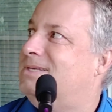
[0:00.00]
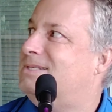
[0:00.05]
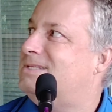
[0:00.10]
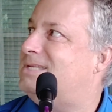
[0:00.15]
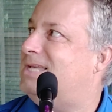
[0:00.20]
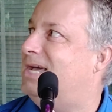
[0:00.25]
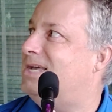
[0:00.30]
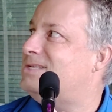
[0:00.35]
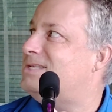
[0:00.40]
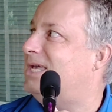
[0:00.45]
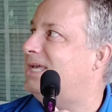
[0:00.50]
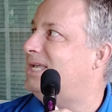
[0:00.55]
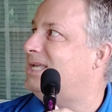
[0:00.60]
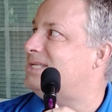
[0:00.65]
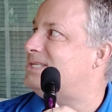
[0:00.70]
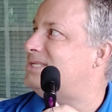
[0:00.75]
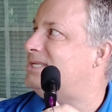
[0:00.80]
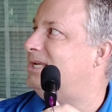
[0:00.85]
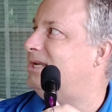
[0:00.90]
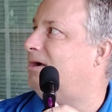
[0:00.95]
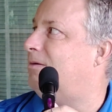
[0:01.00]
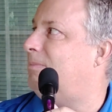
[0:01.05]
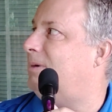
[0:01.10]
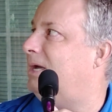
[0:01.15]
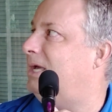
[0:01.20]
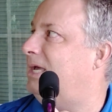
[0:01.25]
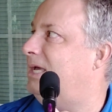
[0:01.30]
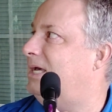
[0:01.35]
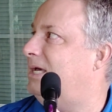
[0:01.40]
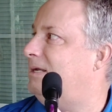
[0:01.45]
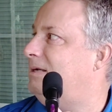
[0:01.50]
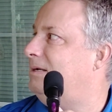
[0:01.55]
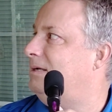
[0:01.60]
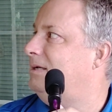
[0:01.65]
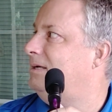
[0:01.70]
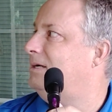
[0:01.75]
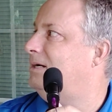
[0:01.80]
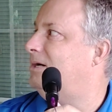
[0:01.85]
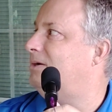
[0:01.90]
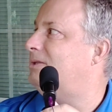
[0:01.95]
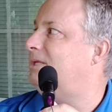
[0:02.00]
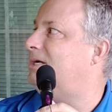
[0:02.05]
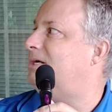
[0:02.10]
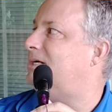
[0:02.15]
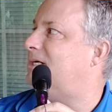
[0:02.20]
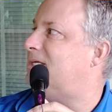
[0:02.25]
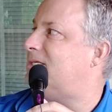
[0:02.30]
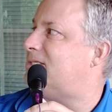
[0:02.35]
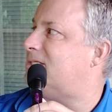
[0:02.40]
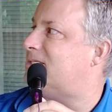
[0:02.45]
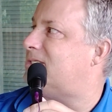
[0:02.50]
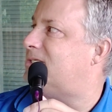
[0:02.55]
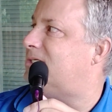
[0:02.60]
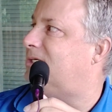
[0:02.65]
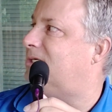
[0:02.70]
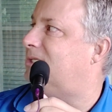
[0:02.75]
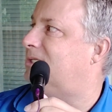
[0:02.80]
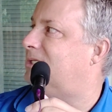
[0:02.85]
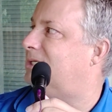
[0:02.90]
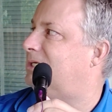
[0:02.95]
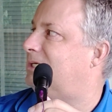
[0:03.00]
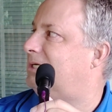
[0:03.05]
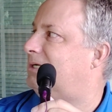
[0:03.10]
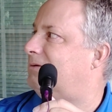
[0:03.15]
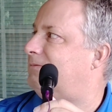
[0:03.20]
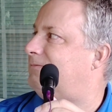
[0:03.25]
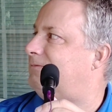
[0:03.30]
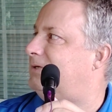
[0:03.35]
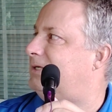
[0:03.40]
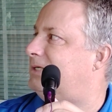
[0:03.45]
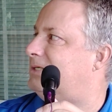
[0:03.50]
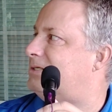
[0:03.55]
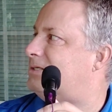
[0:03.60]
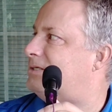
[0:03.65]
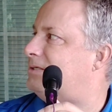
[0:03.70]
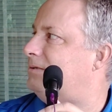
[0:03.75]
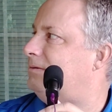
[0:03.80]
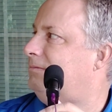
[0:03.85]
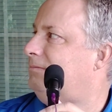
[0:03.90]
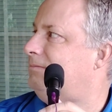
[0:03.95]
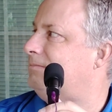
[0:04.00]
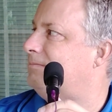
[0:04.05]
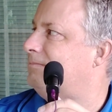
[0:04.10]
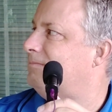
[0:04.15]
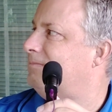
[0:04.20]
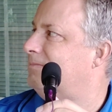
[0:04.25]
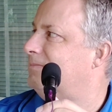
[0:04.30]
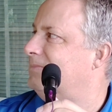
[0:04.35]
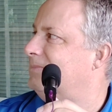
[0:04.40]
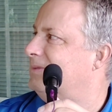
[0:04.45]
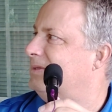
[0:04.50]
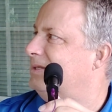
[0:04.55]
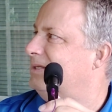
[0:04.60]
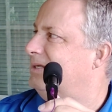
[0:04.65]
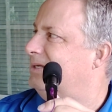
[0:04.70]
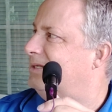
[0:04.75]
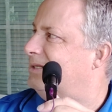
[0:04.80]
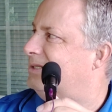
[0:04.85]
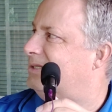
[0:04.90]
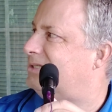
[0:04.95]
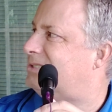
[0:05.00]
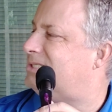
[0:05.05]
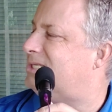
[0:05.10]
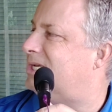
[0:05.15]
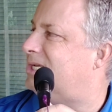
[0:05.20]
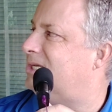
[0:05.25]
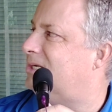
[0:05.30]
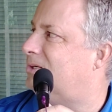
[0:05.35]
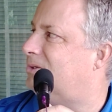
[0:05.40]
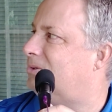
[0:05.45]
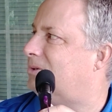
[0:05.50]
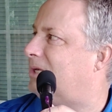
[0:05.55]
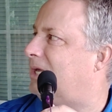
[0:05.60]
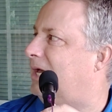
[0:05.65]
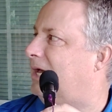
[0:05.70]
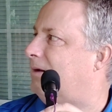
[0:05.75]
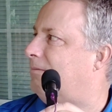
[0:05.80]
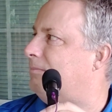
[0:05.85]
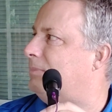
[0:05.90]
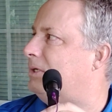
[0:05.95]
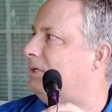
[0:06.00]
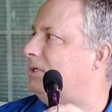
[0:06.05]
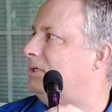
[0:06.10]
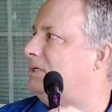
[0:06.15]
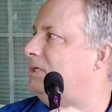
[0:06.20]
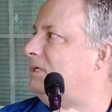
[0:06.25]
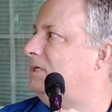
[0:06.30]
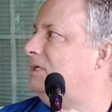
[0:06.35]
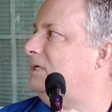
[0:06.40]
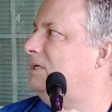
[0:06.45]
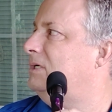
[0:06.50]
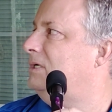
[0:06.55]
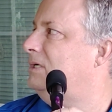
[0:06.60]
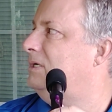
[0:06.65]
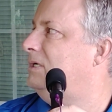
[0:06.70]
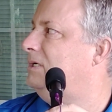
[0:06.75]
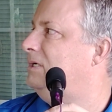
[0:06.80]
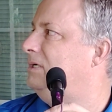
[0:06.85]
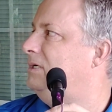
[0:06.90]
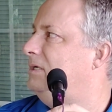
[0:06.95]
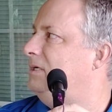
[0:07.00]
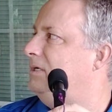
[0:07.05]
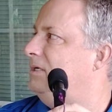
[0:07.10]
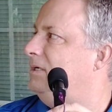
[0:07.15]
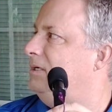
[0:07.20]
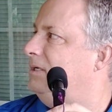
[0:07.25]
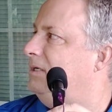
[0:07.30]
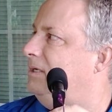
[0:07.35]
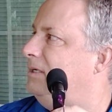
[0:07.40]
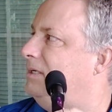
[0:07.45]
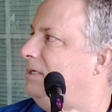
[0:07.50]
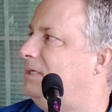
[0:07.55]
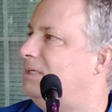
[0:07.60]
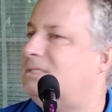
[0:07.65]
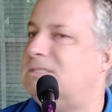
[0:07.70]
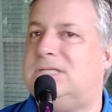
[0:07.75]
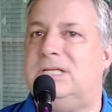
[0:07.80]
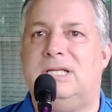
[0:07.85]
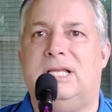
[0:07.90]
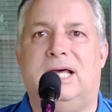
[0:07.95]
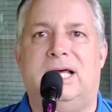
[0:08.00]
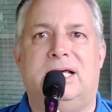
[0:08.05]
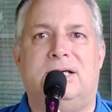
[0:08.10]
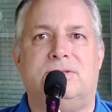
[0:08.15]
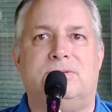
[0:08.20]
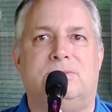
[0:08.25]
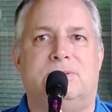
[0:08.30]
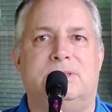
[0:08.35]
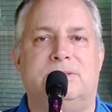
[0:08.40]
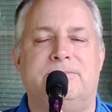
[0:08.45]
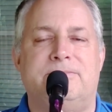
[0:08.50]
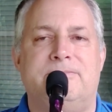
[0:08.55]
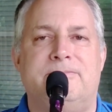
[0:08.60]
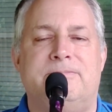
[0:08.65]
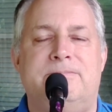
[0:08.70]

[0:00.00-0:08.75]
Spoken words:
Sounds like it's sitting on my head. Oh, there it is, it's on the fence. Looks like an old cat bird. It's a loud one.